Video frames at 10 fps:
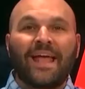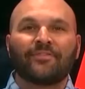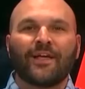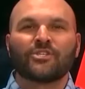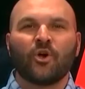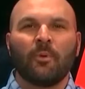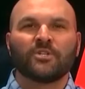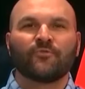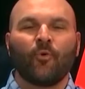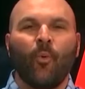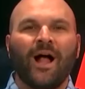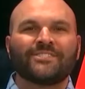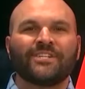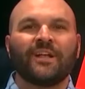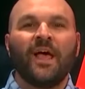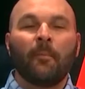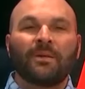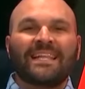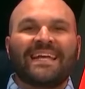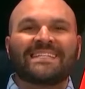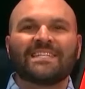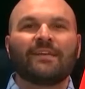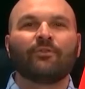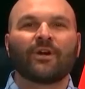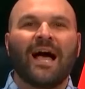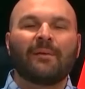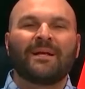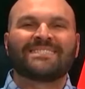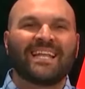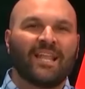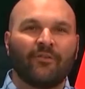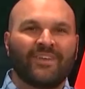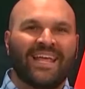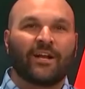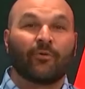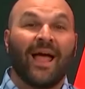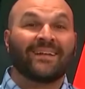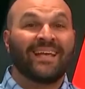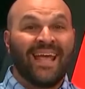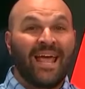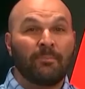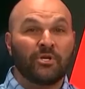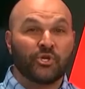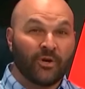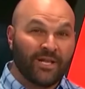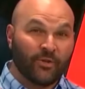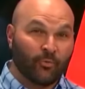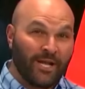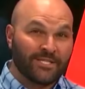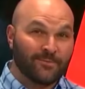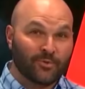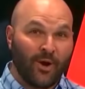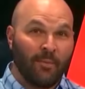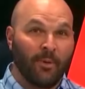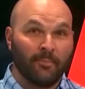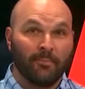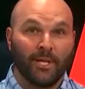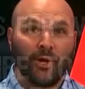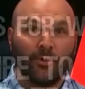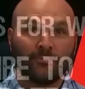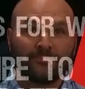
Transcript: Hey, thanks so much for watching. Please leave your comments. I love to interact. And be sure to hit the red subscribe button below.